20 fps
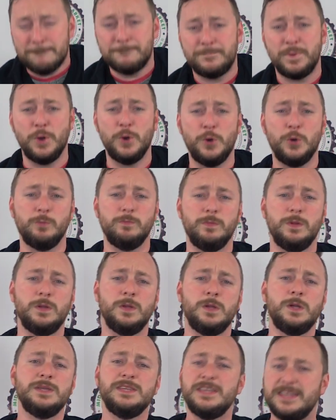Boom.
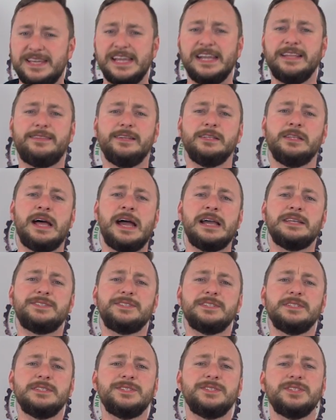You get the
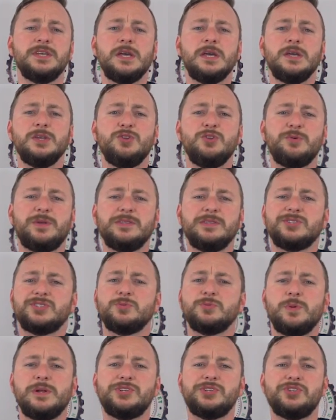license, you can
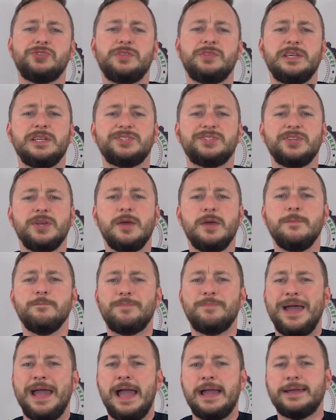switch this
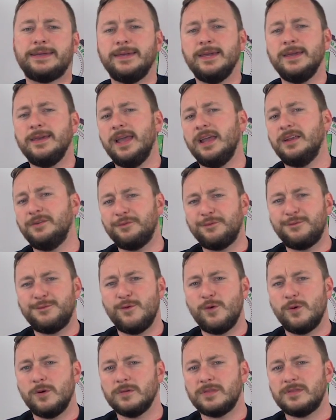back and
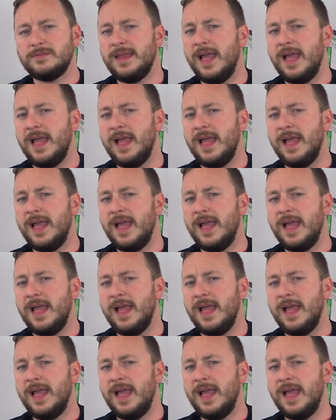forth.